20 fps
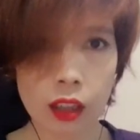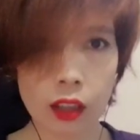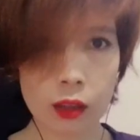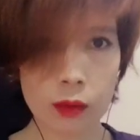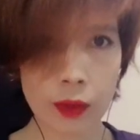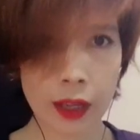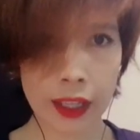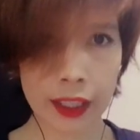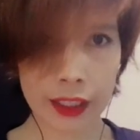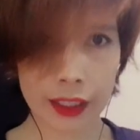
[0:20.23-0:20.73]

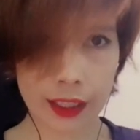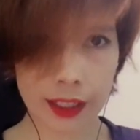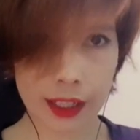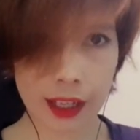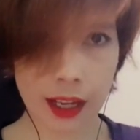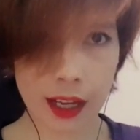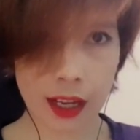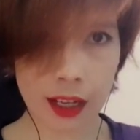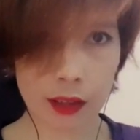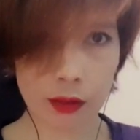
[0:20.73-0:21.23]
Oh my
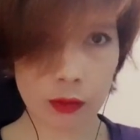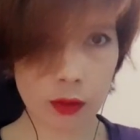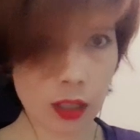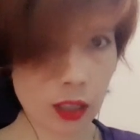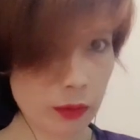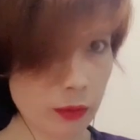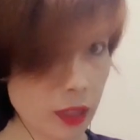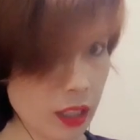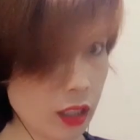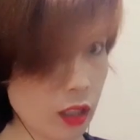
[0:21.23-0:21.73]
god,
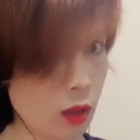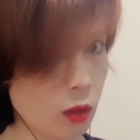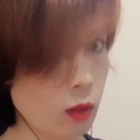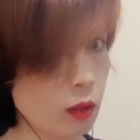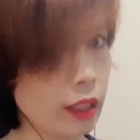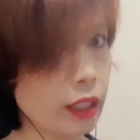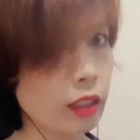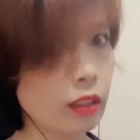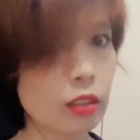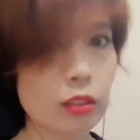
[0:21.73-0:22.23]
what am I
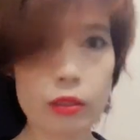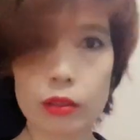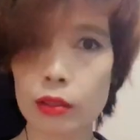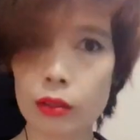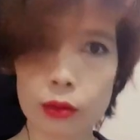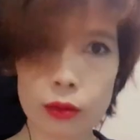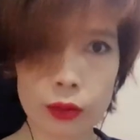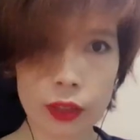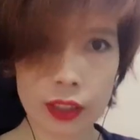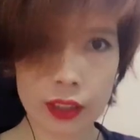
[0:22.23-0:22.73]
going to
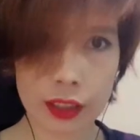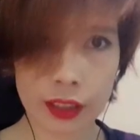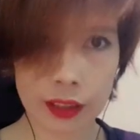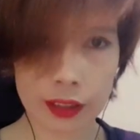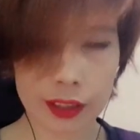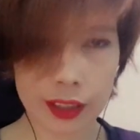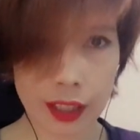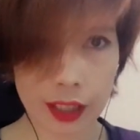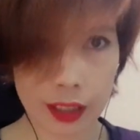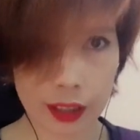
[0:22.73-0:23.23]
do with
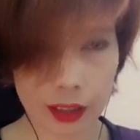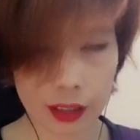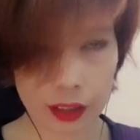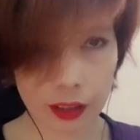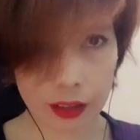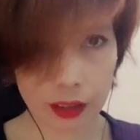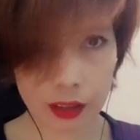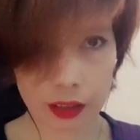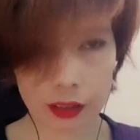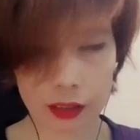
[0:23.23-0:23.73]
this
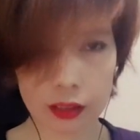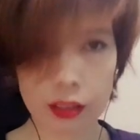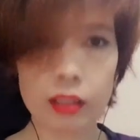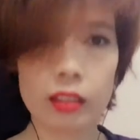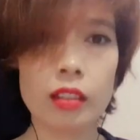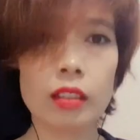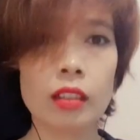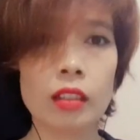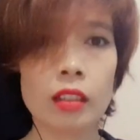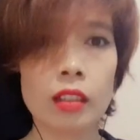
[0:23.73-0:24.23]
hair?
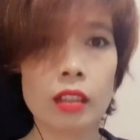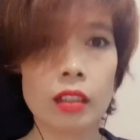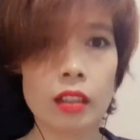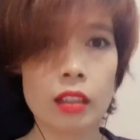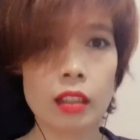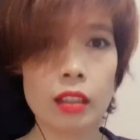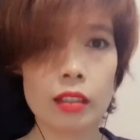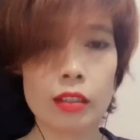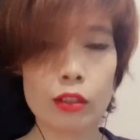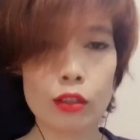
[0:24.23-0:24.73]

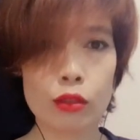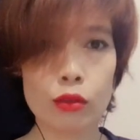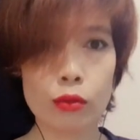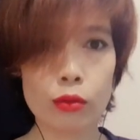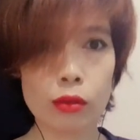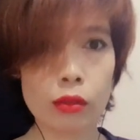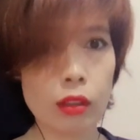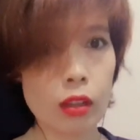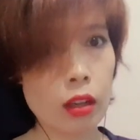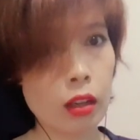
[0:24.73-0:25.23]
It's too
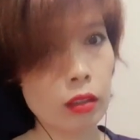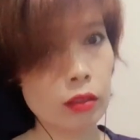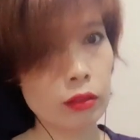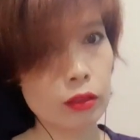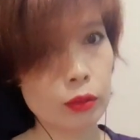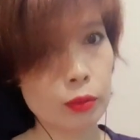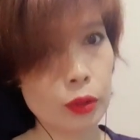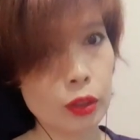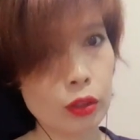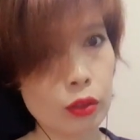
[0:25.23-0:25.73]
long
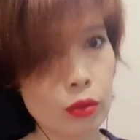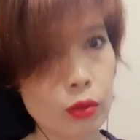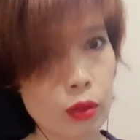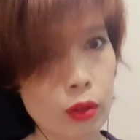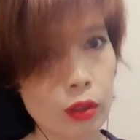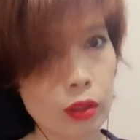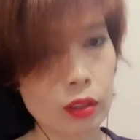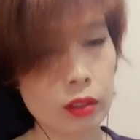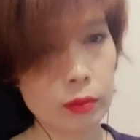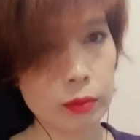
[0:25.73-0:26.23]
to be
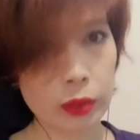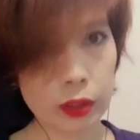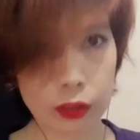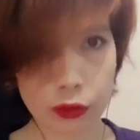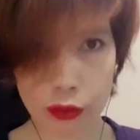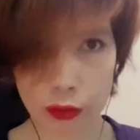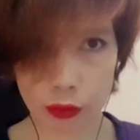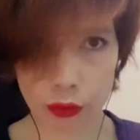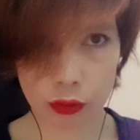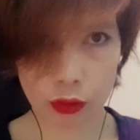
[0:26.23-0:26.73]
short,
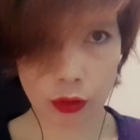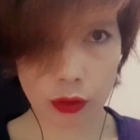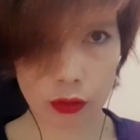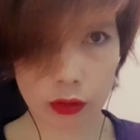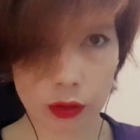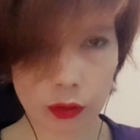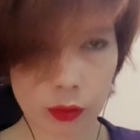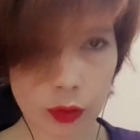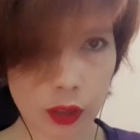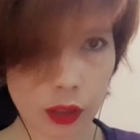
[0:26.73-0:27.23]
but too
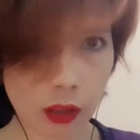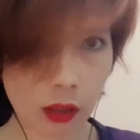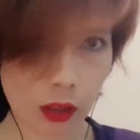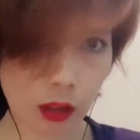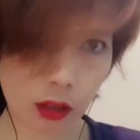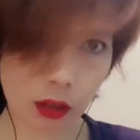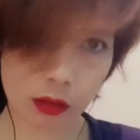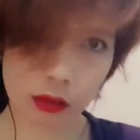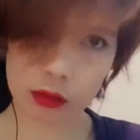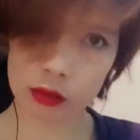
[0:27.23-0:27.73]
short to be
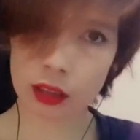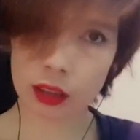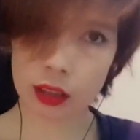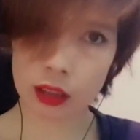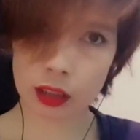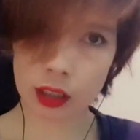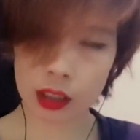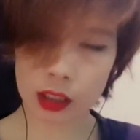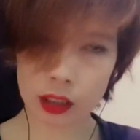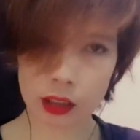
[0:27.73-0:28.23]
long
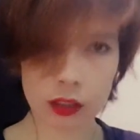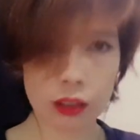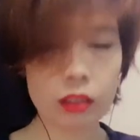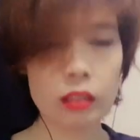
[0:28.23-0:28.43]
either.